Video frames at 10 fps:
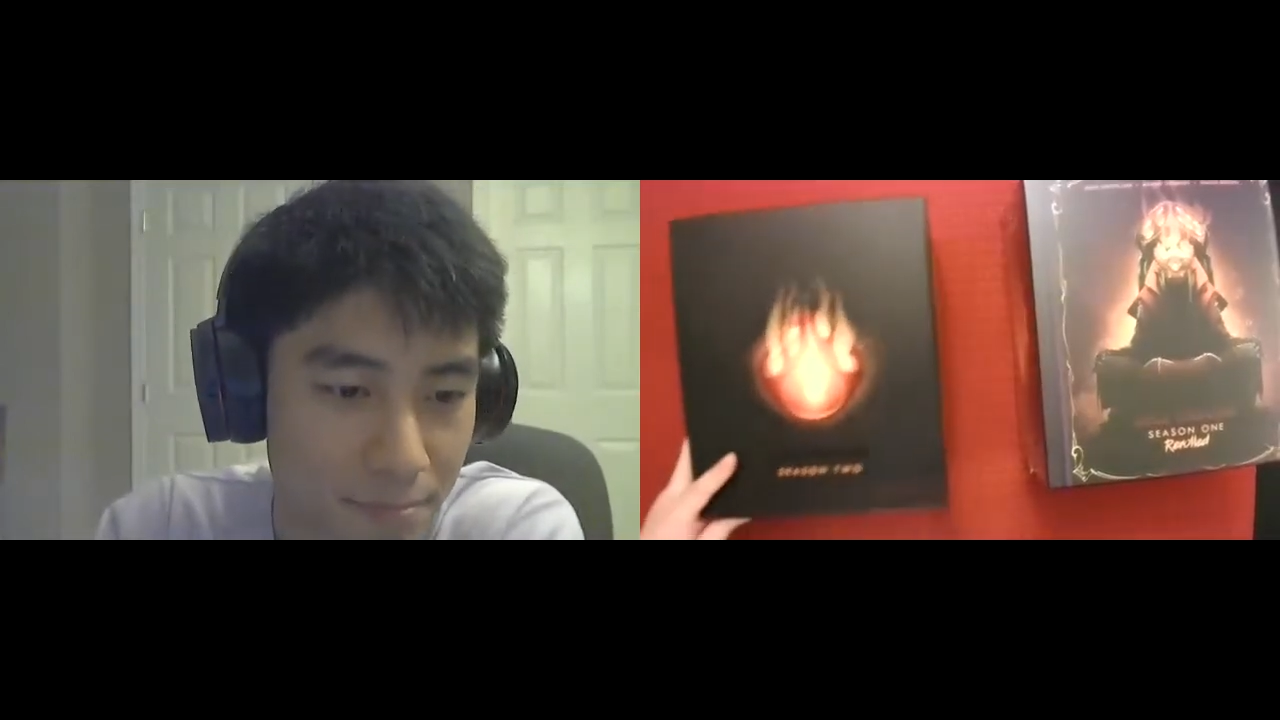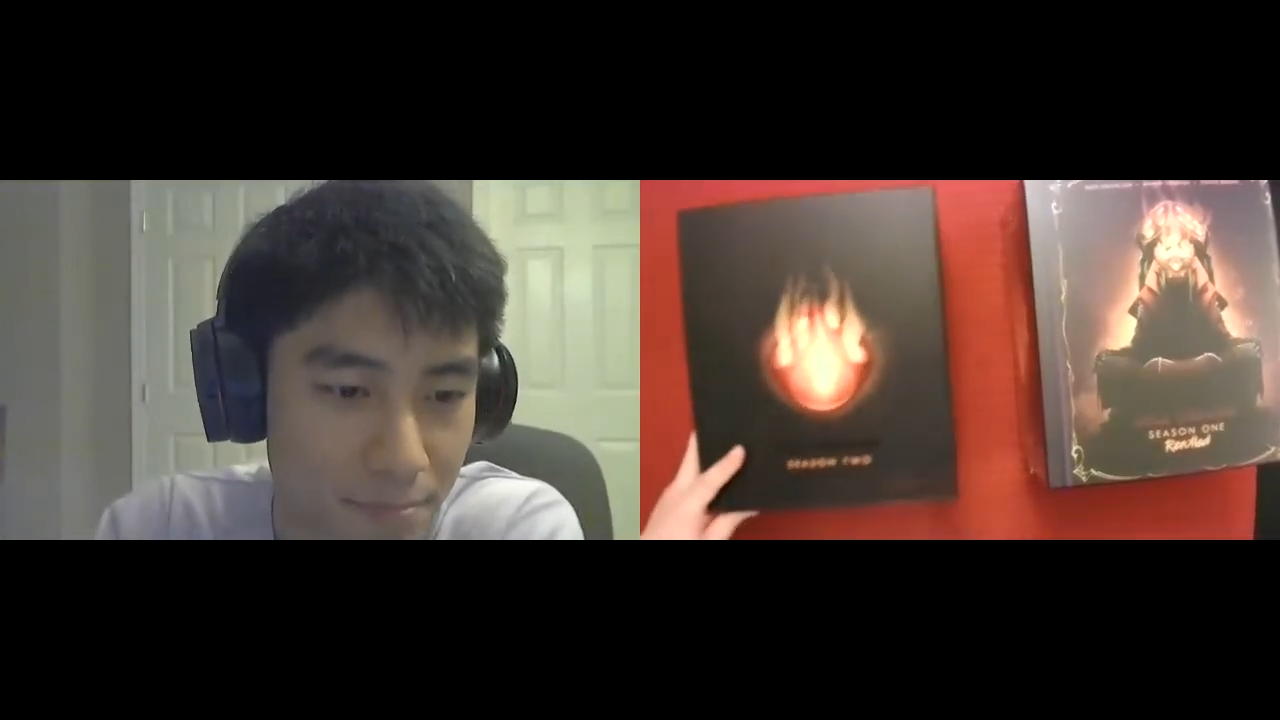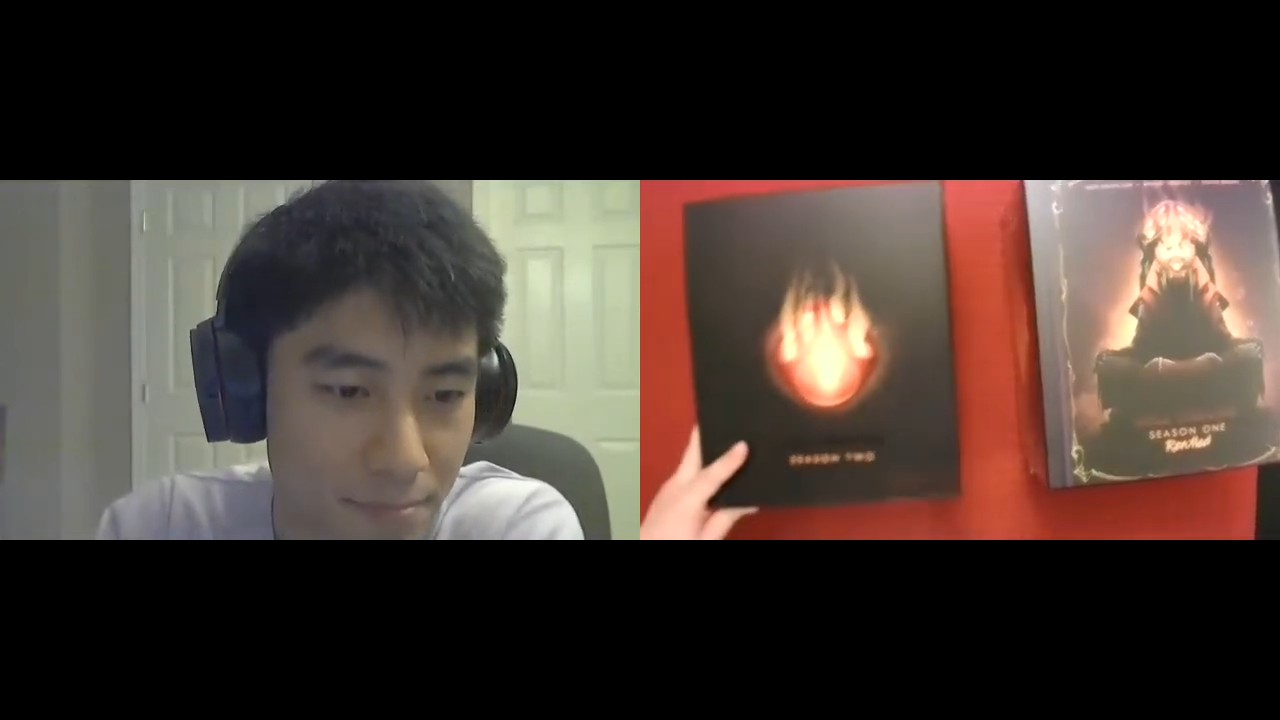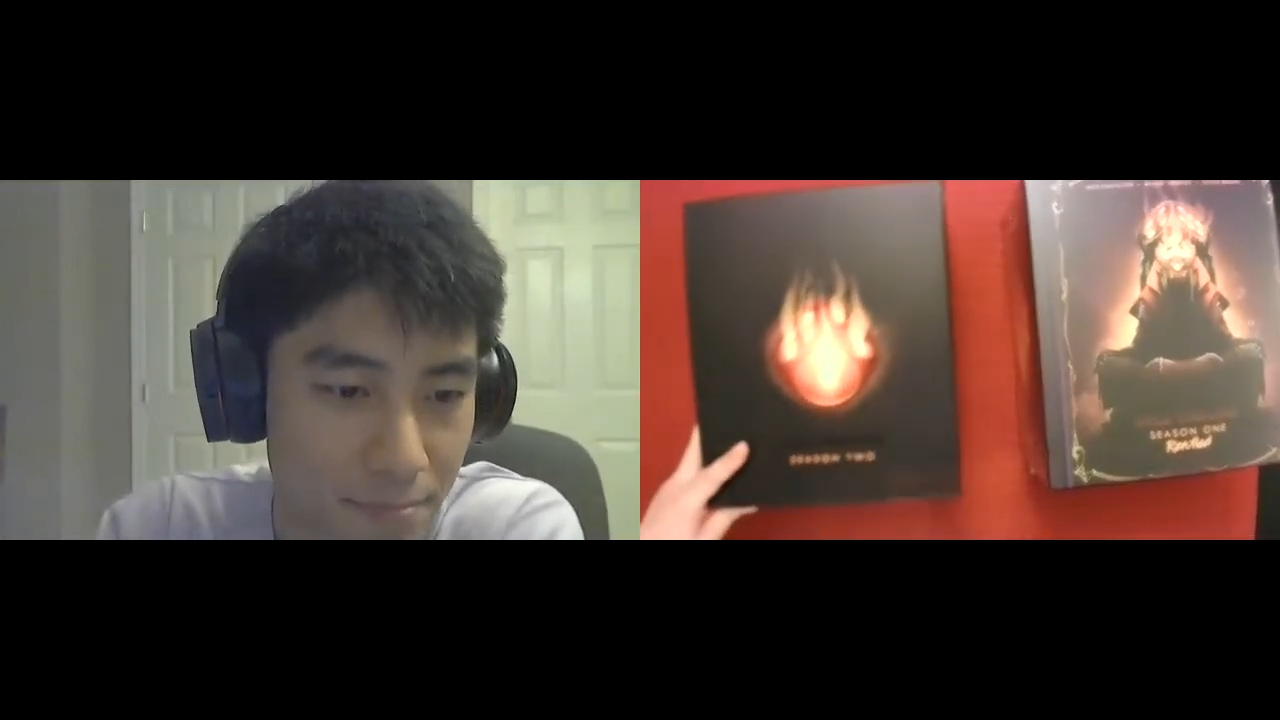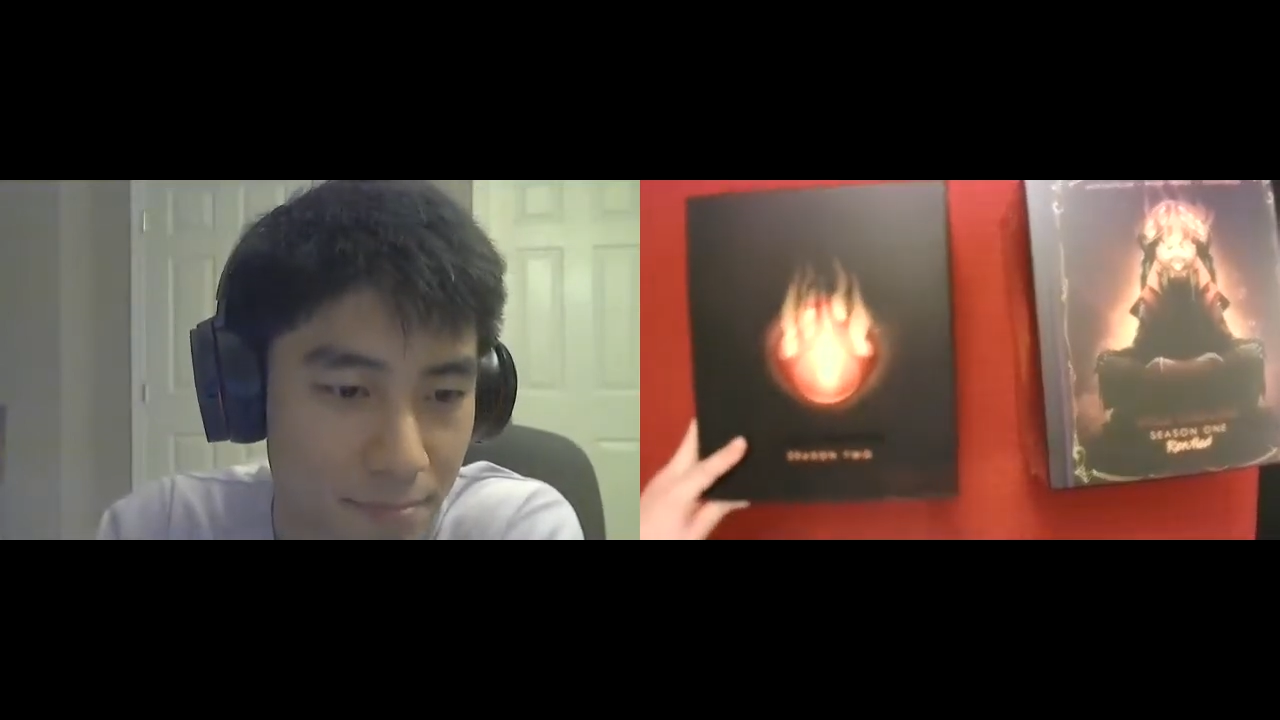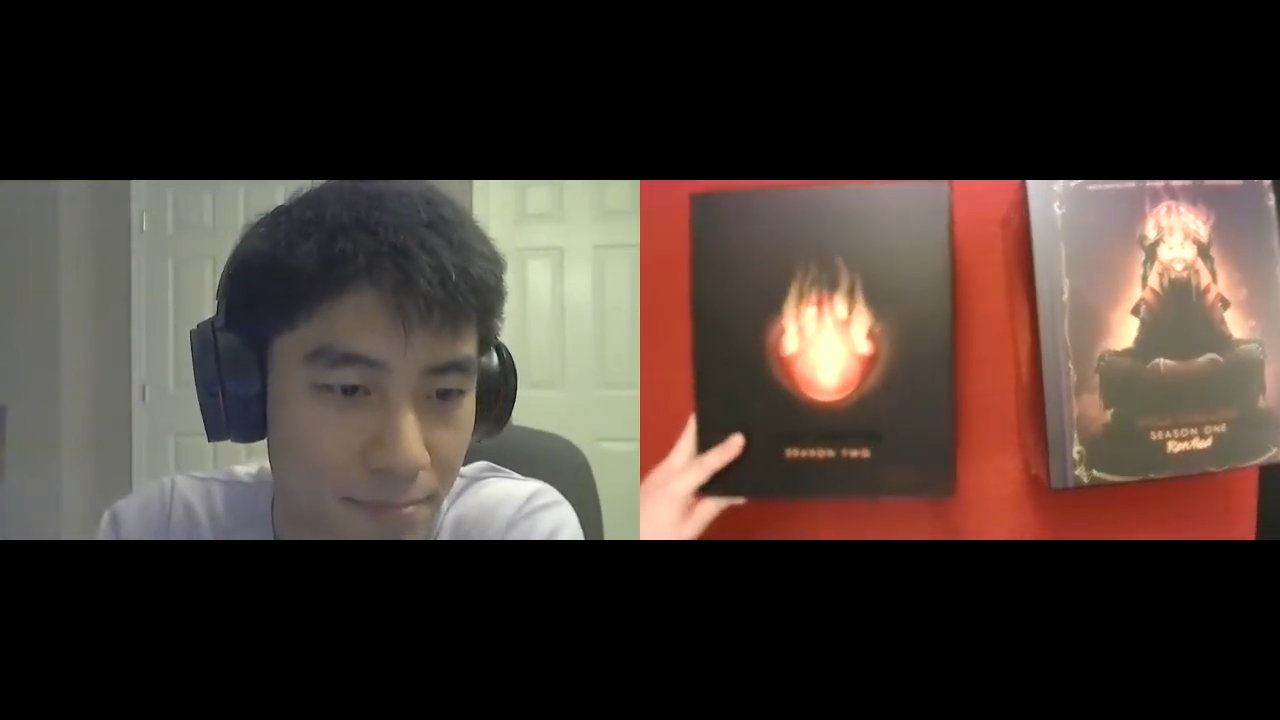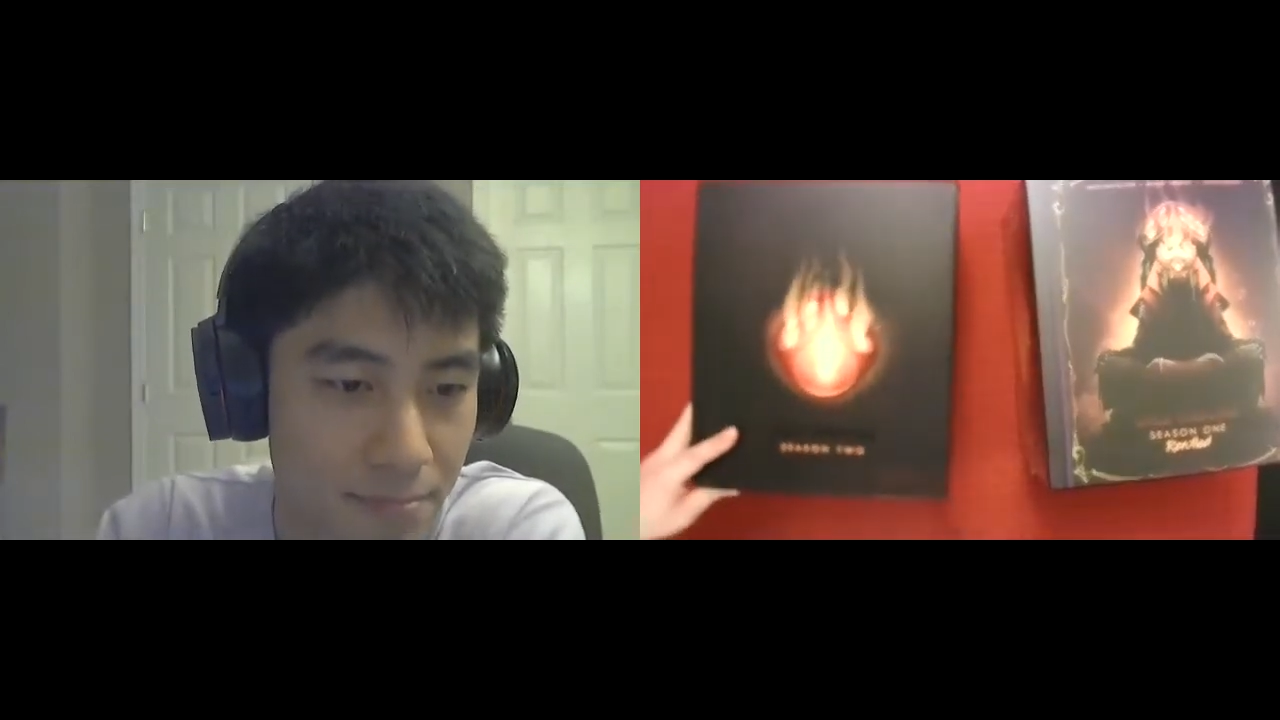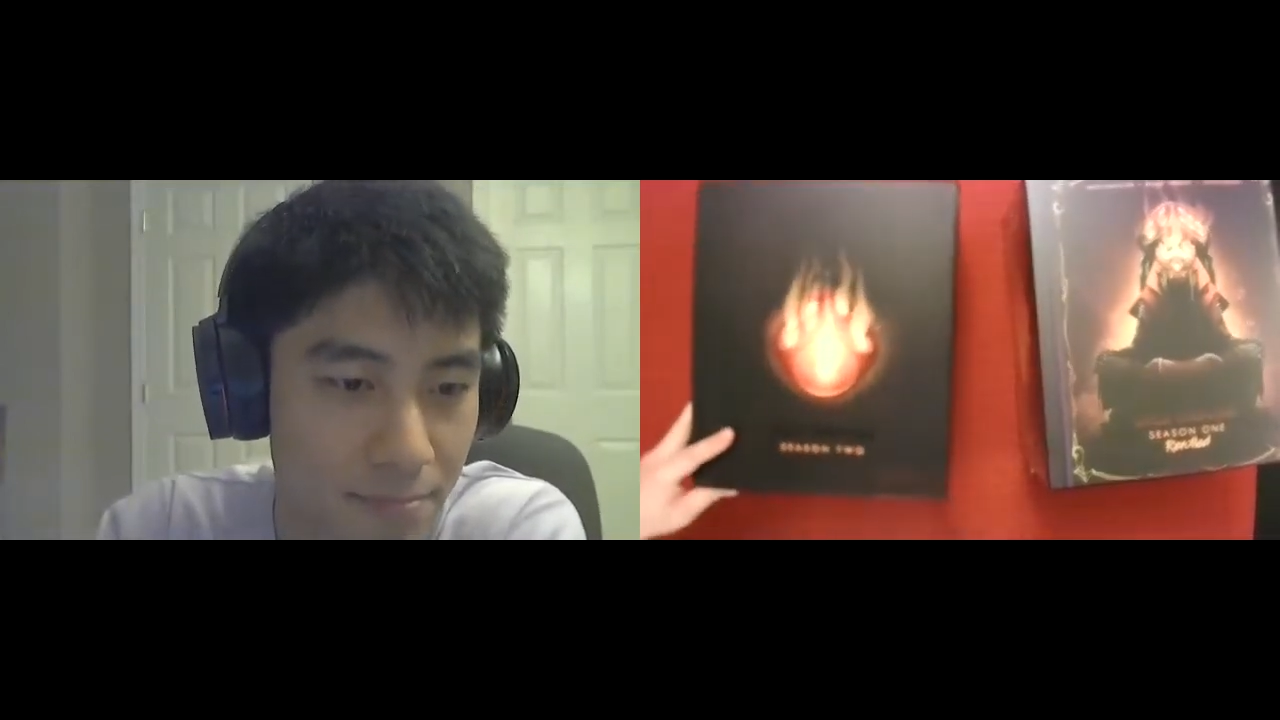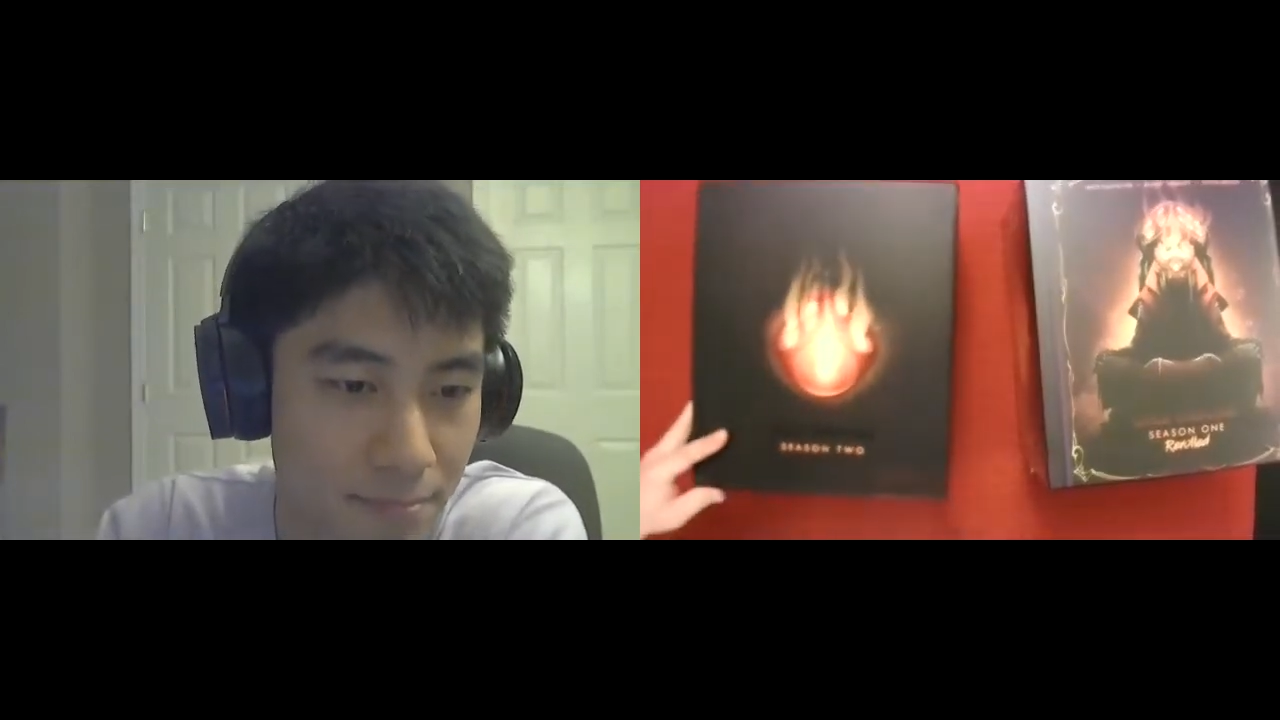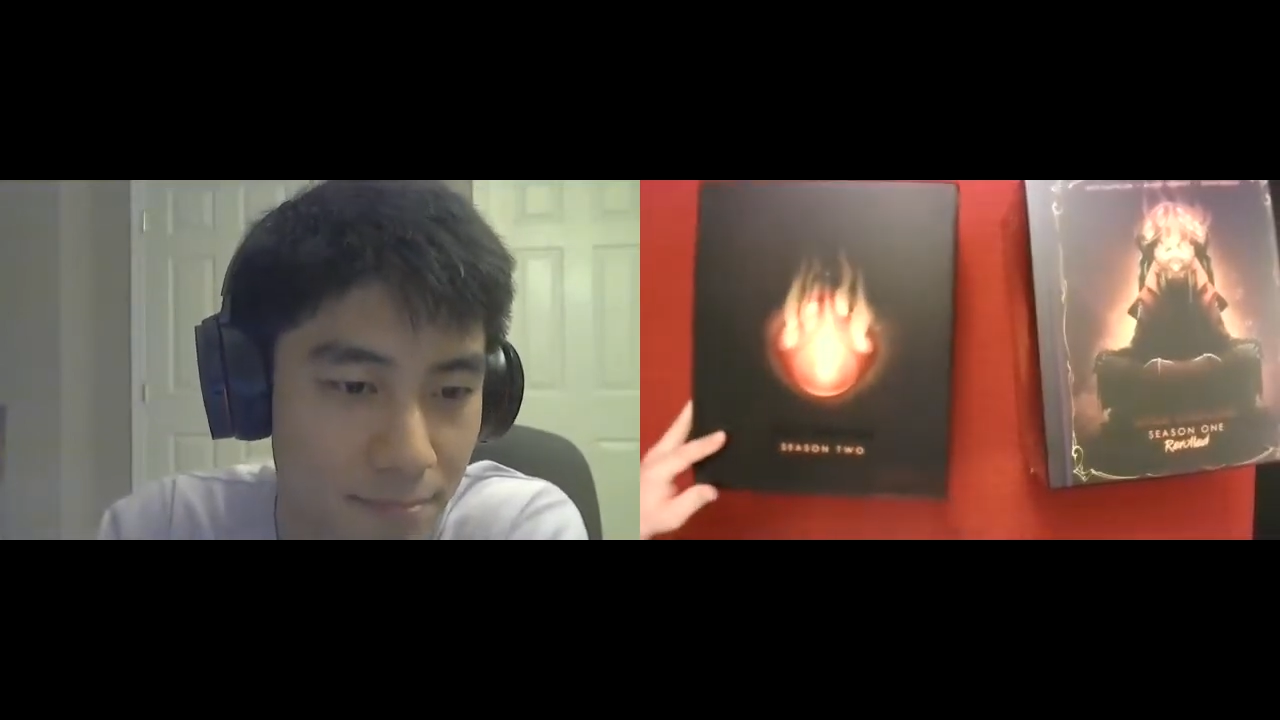
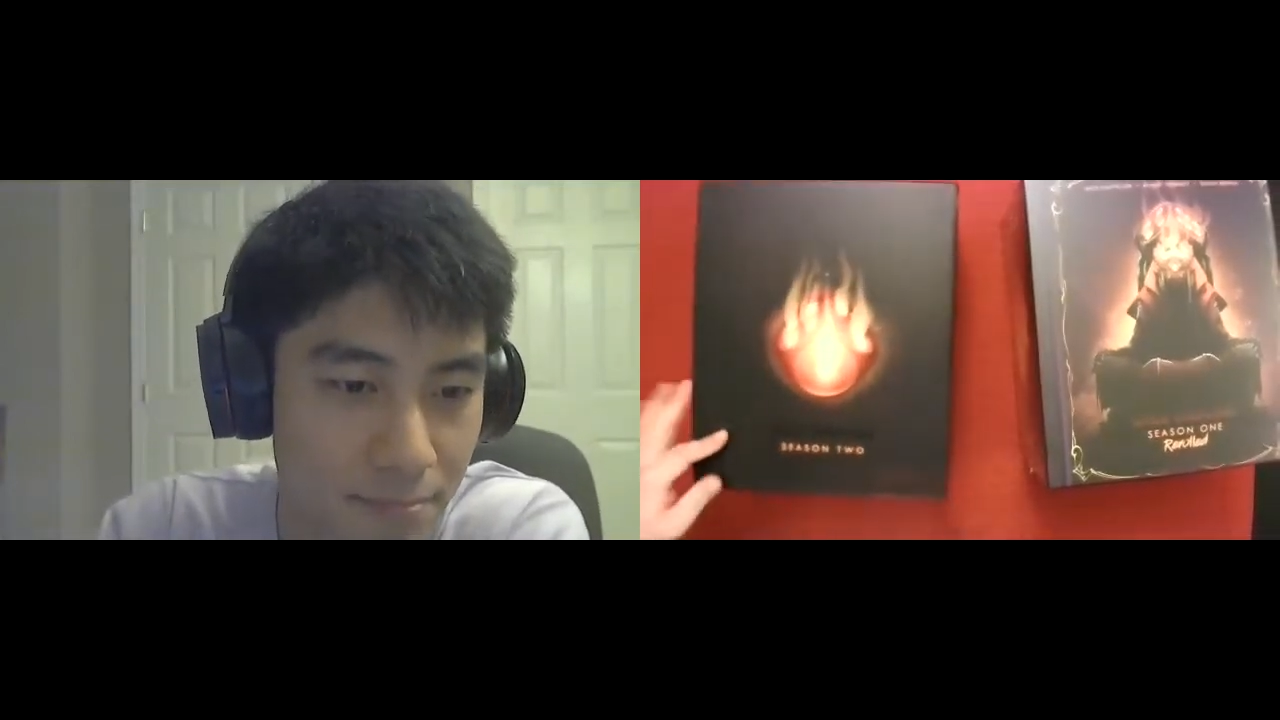actions,